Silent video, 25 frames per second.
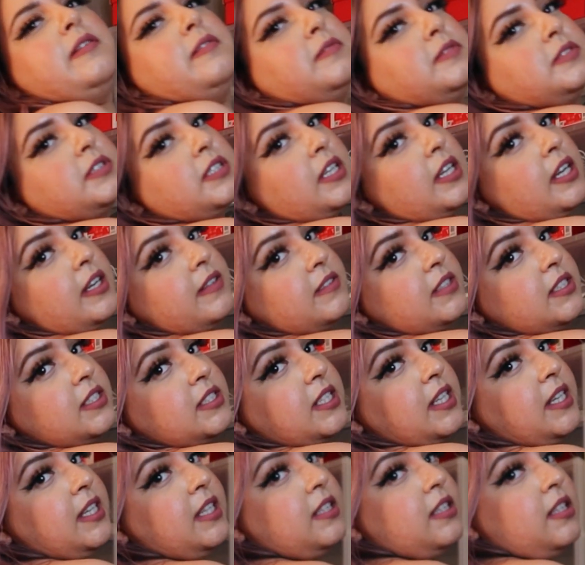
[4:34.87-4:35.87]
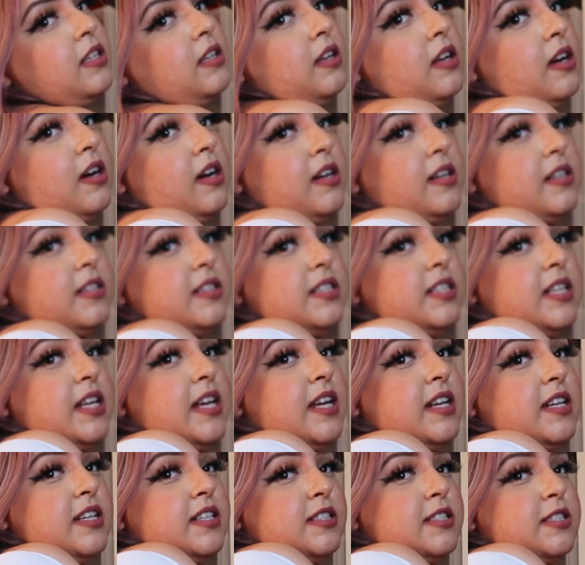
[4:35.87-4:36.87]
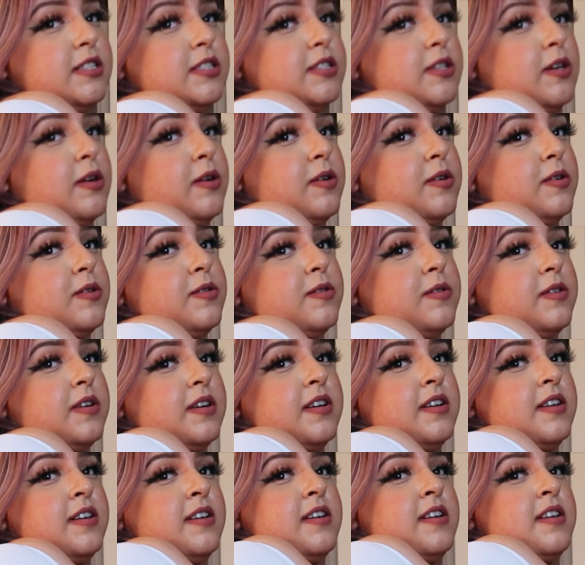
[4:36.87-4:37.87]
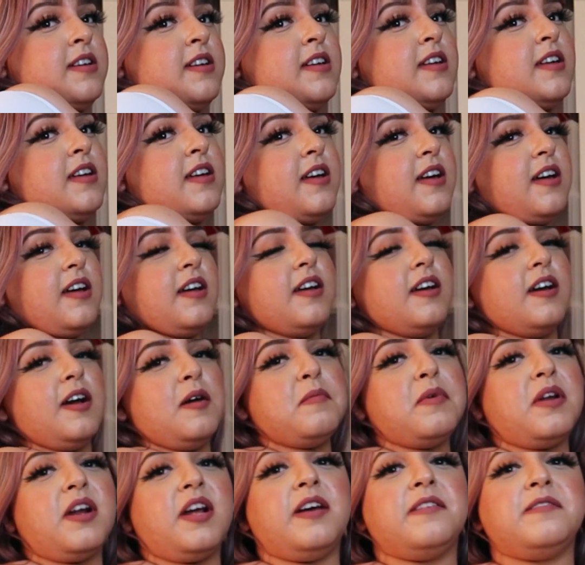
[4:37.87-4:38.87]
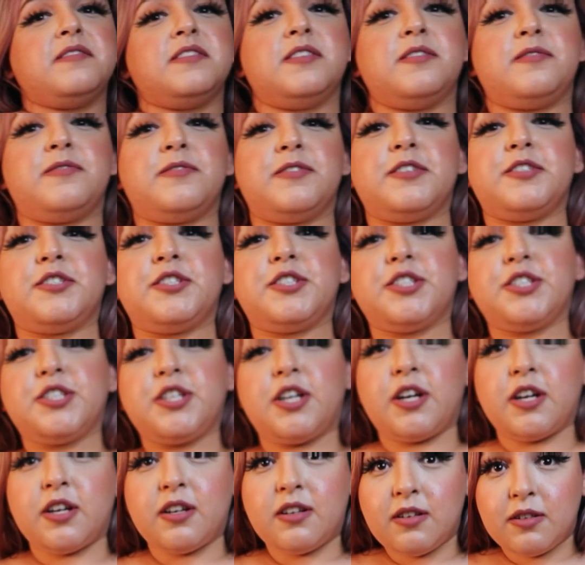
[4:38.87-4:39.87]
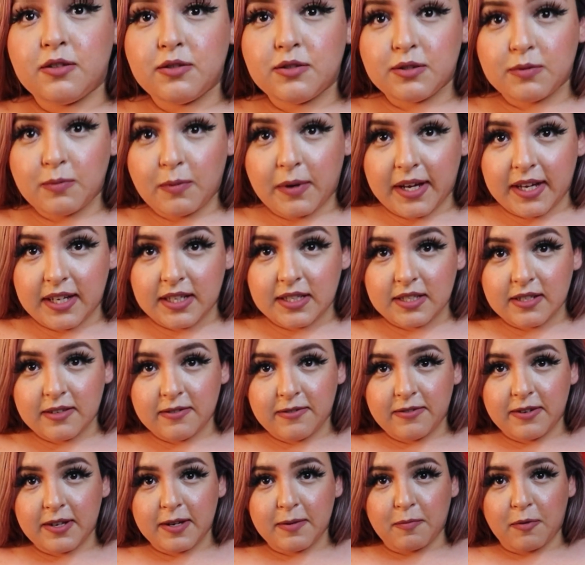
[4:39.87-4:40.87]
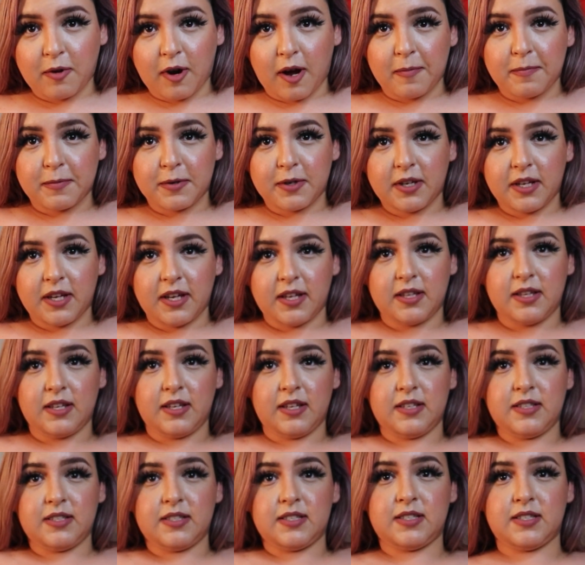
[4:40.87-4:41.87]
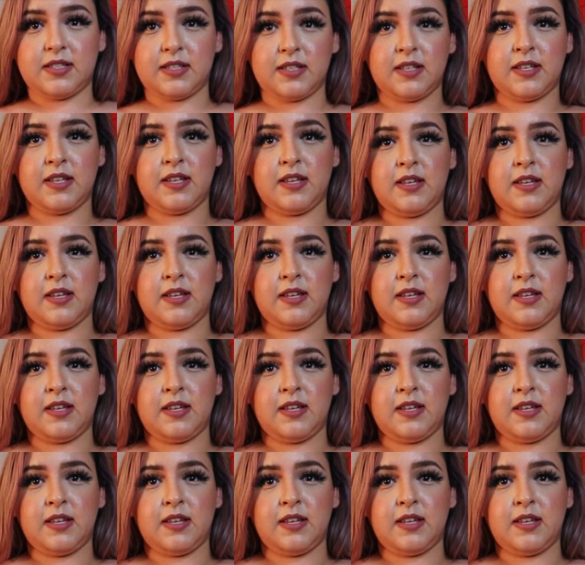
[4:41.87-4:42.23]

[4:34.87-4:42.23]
It's gonna have to take the loss. It is so, I'm gonna have to for sure lose weight to fit properly in this.